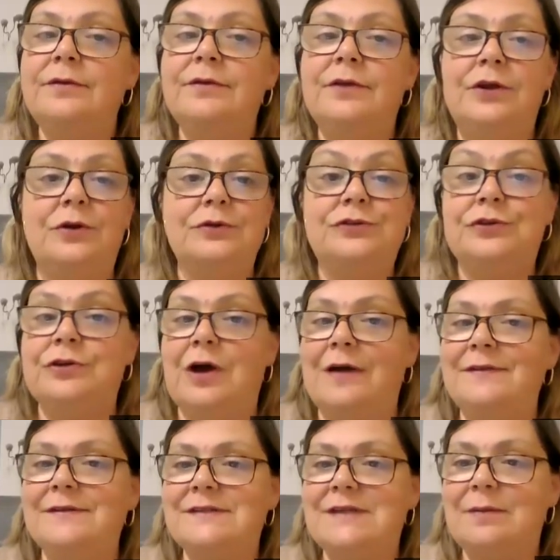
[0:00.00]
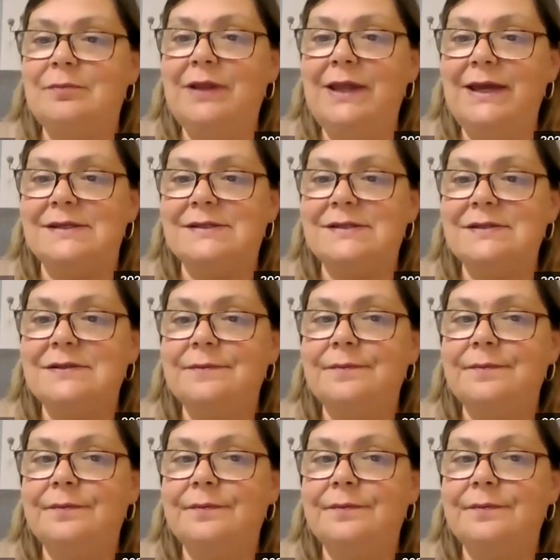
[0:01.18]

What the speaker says: the notes are not in the same place.